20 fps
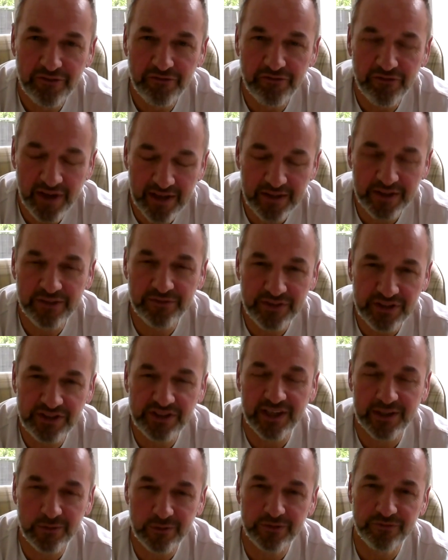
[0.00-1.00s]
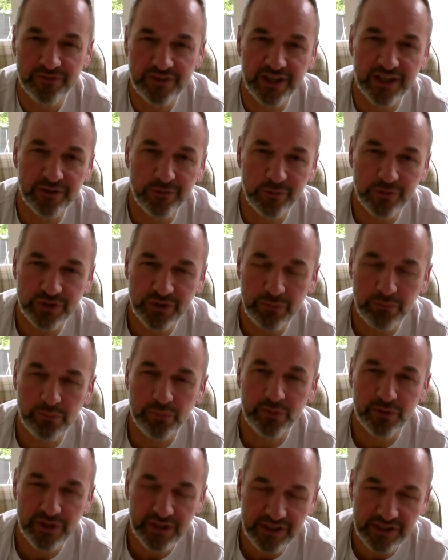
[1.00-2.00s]
valley of the shadow of death was a
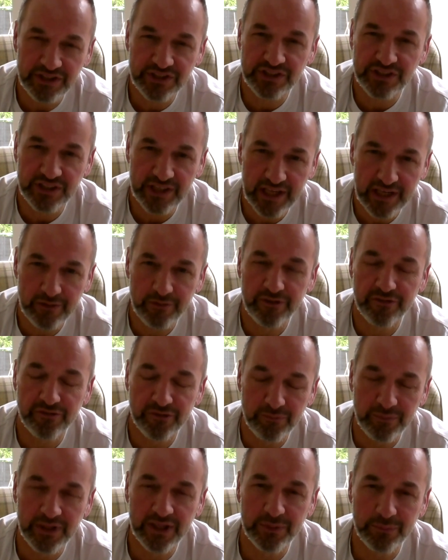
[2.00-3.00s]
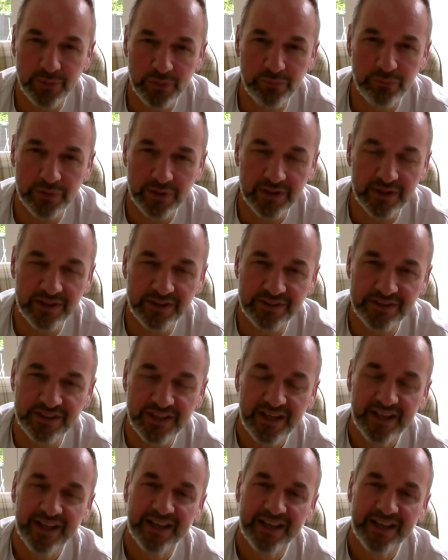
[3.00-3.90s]
pretty scary, formidable place.